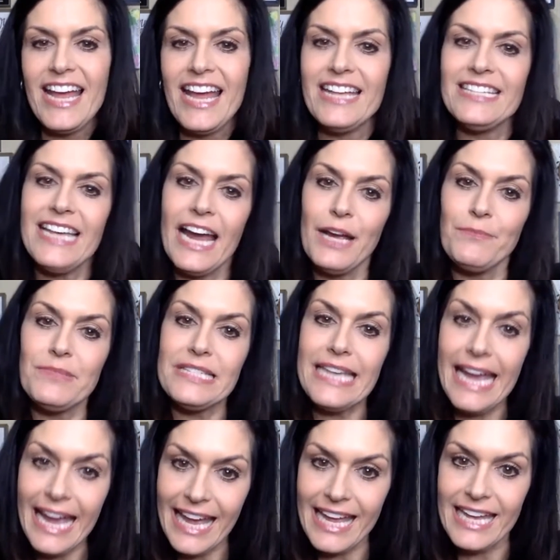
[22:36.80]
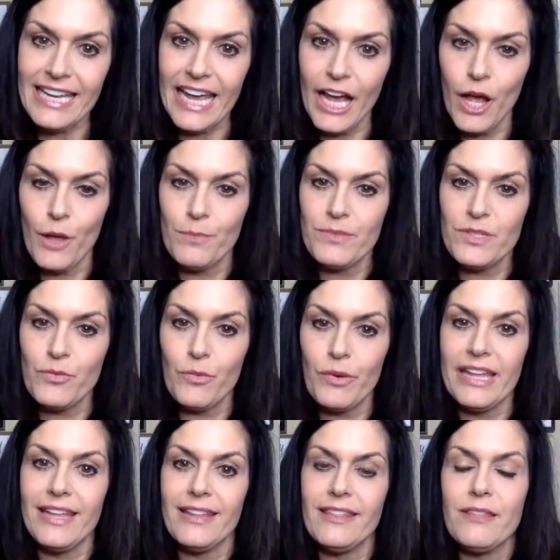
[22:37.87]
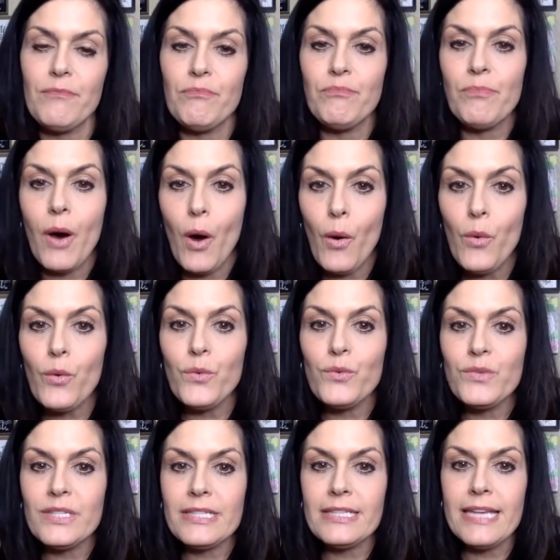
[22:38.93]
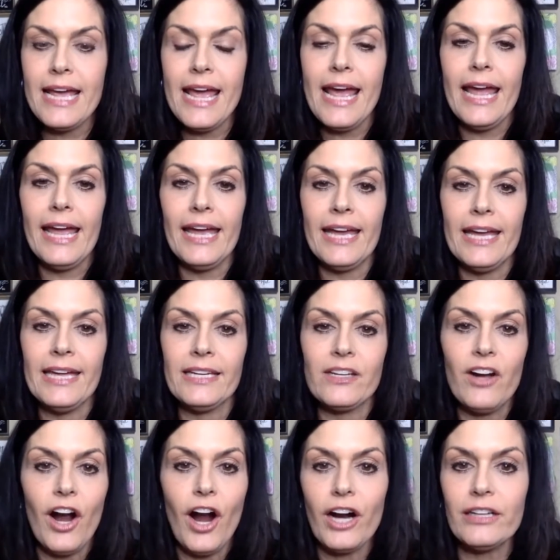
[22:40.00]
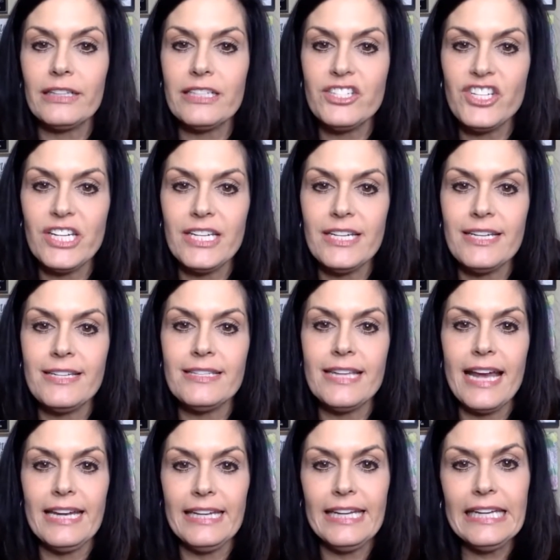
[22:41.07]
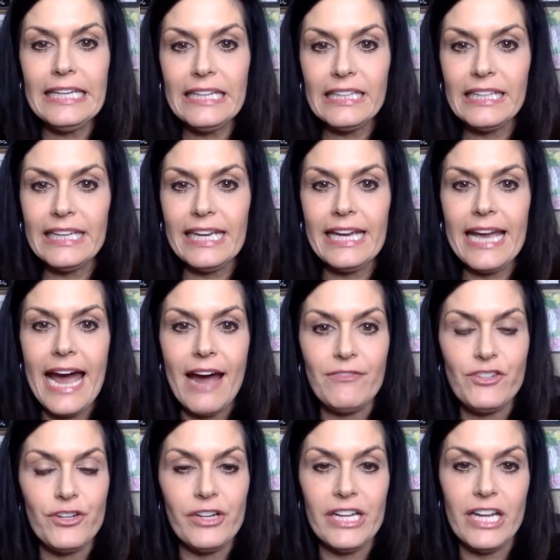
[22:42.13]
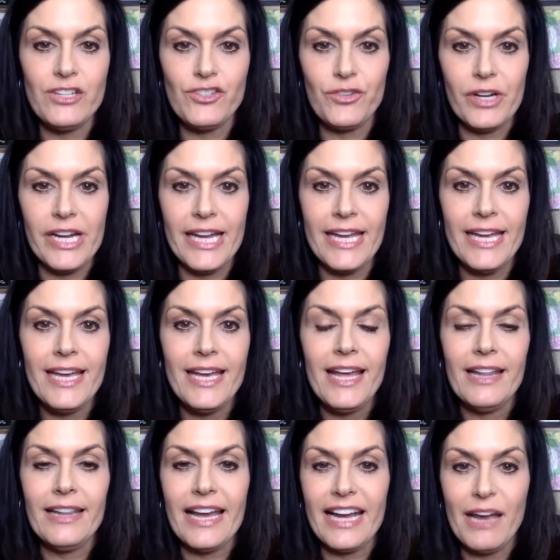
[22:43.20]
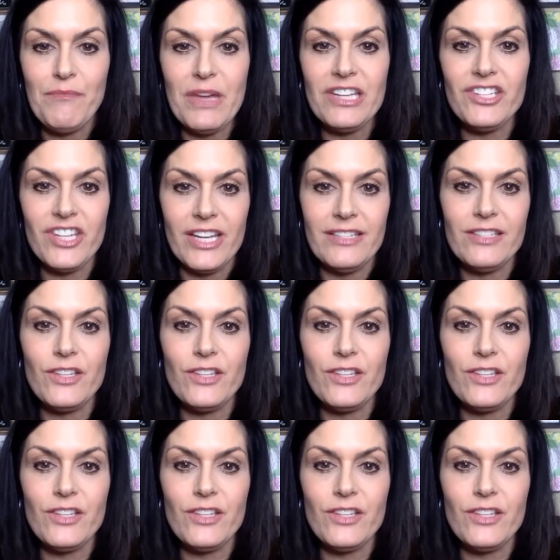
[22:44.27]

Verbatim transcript: and type 10 helps with bones and cartilages and healing after an injury, like I mentioned.